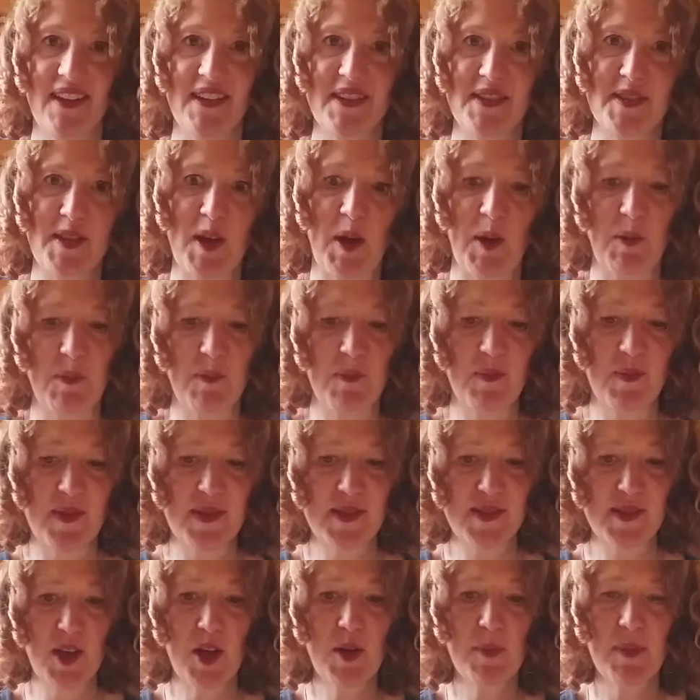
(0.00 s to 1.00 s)
So
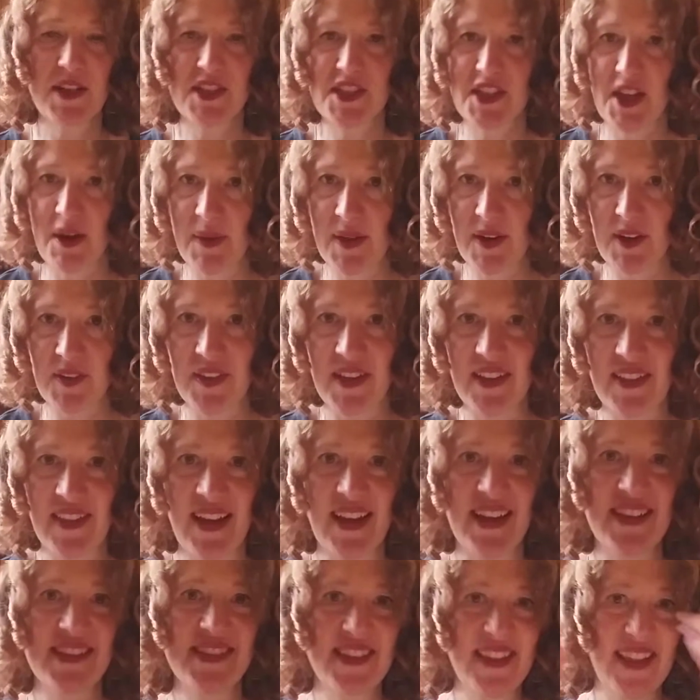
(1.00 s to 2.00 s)
much going on in
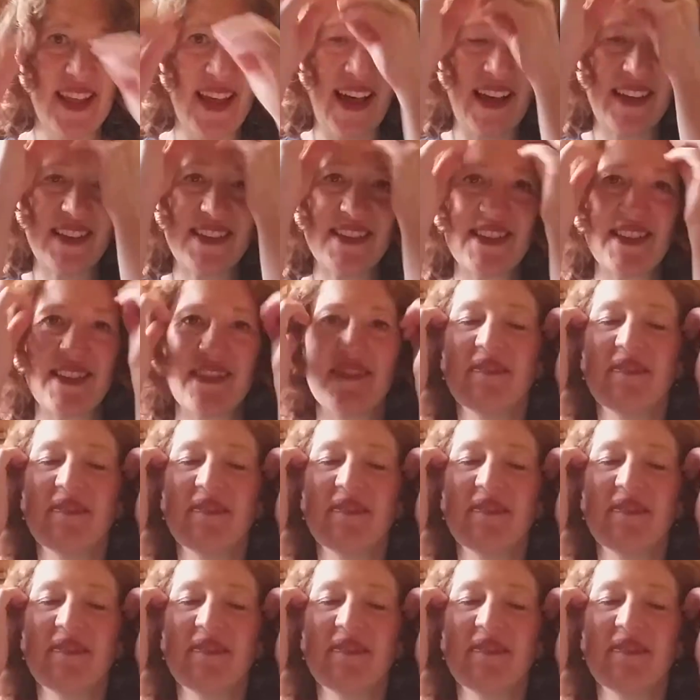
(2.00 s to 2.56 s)
that, isn't there?